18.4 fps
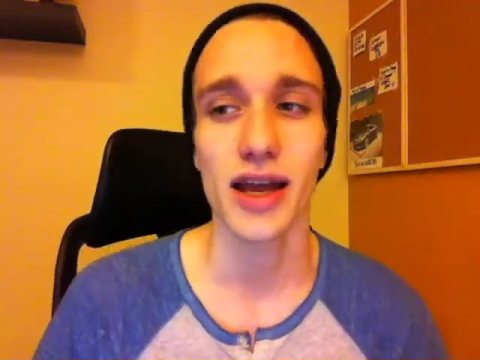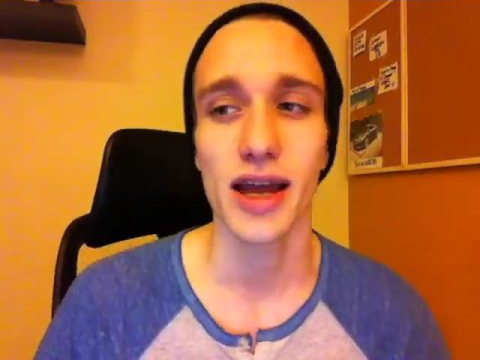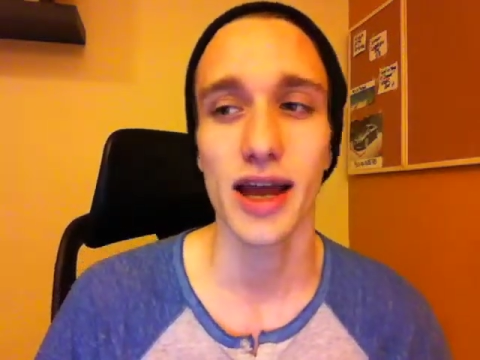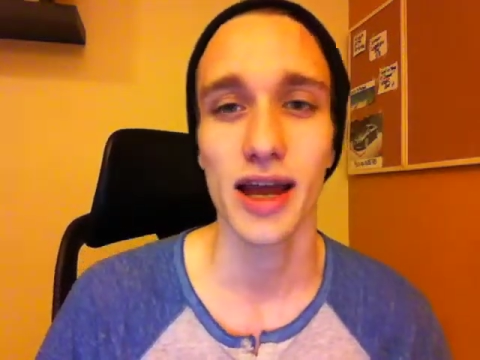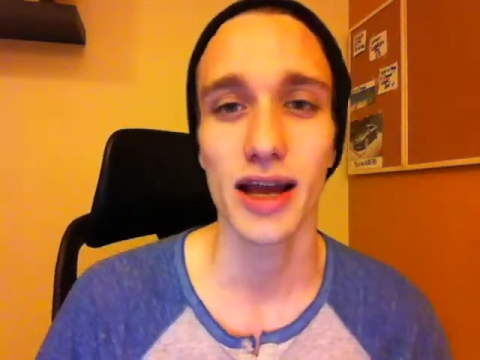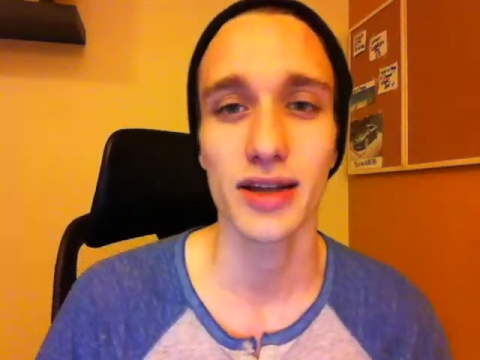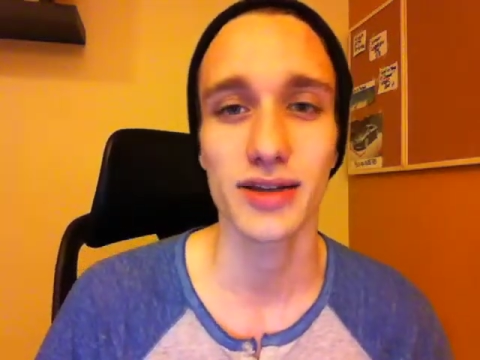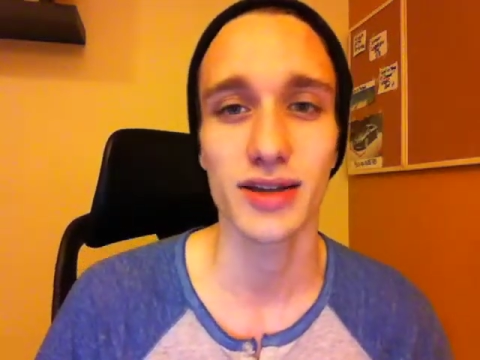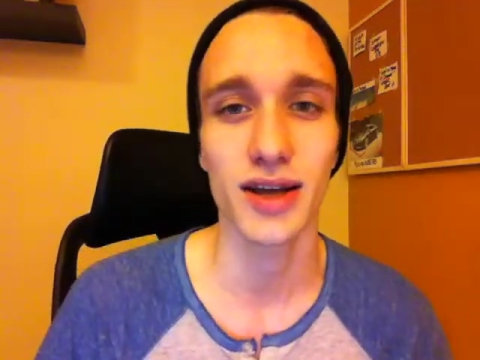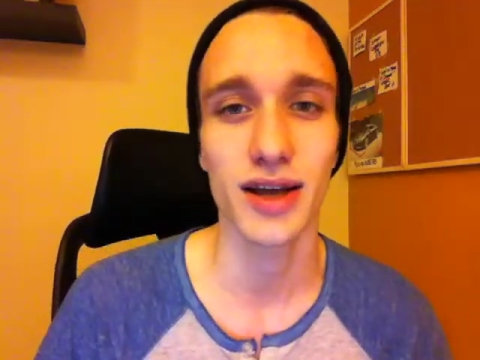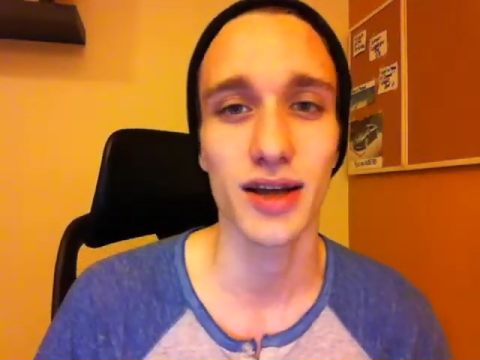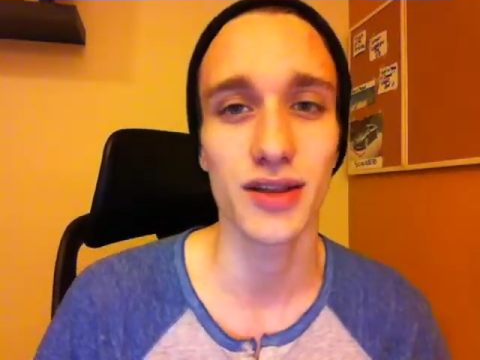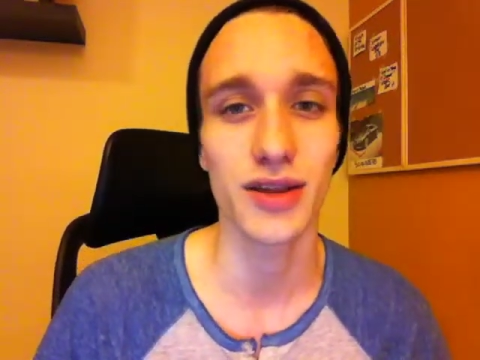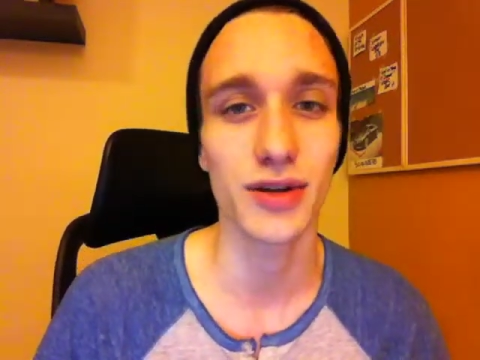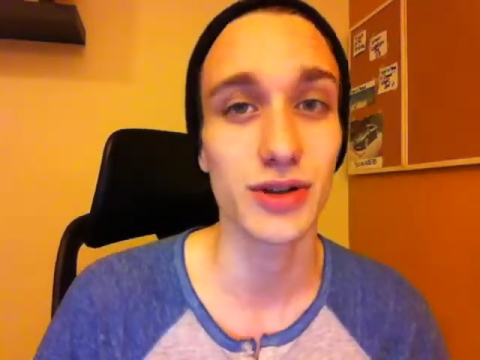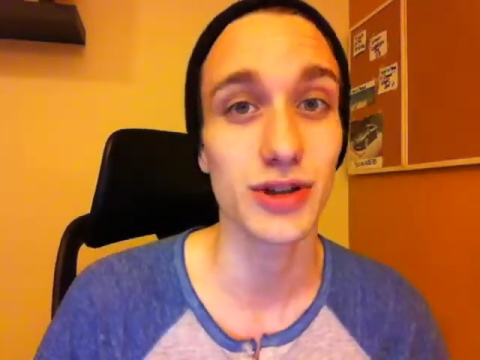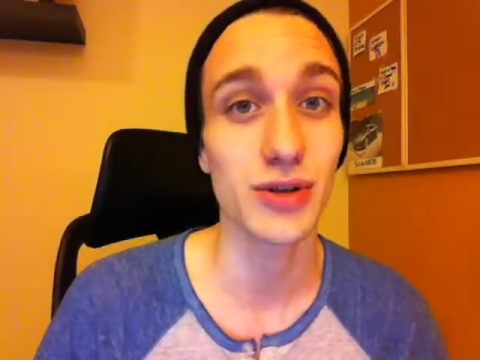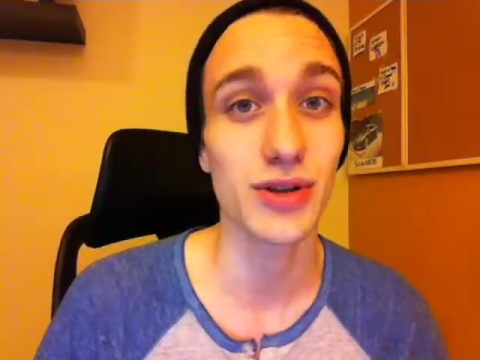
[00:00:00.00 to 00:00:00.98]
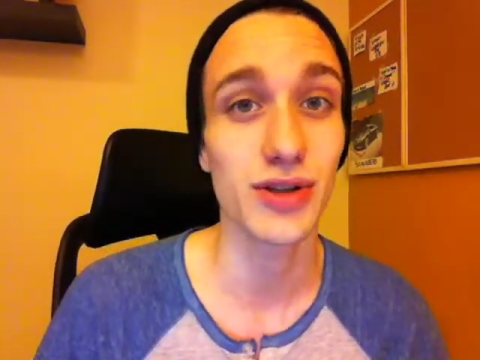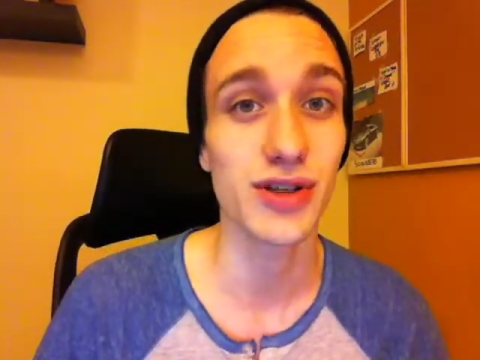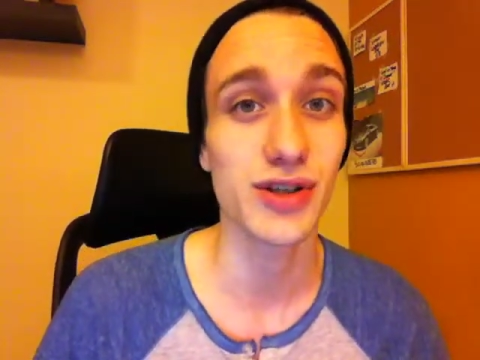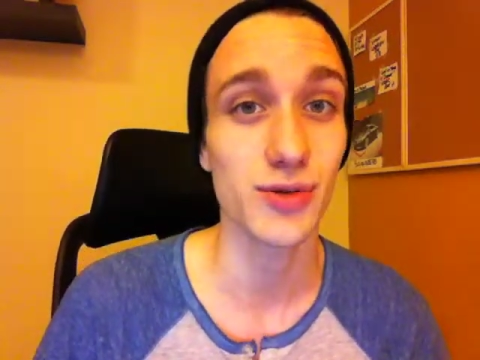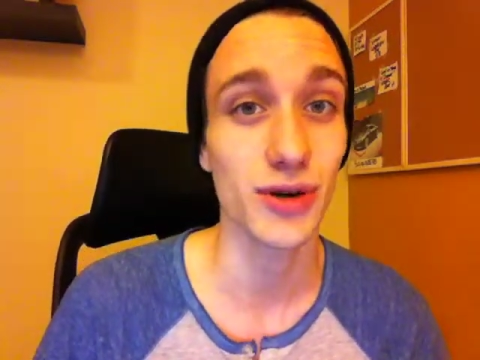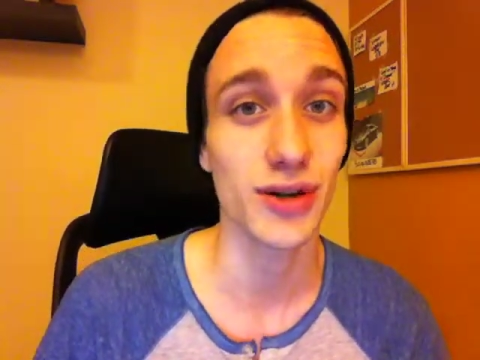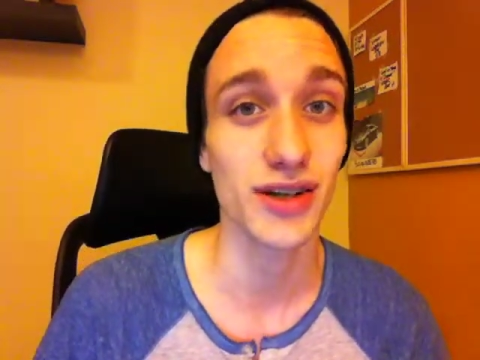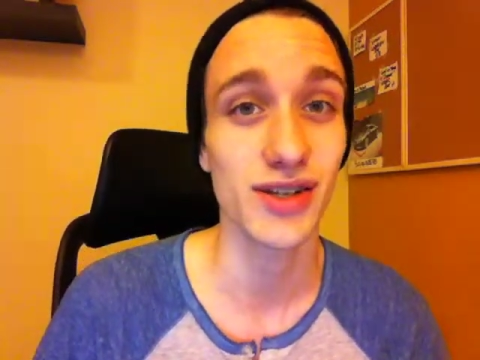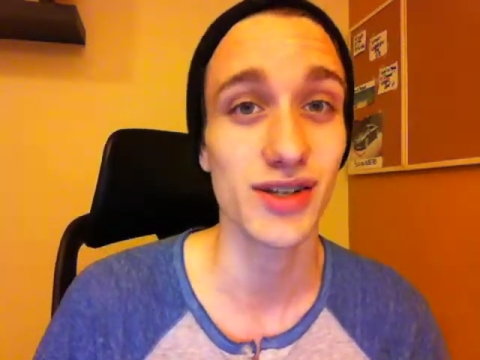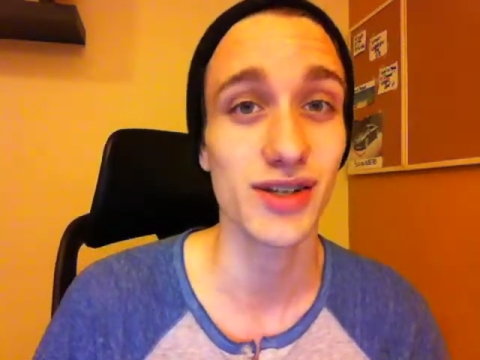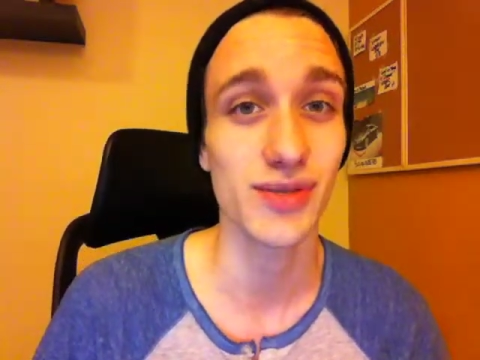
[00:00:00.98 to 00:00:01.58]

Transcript: And they're doing this running a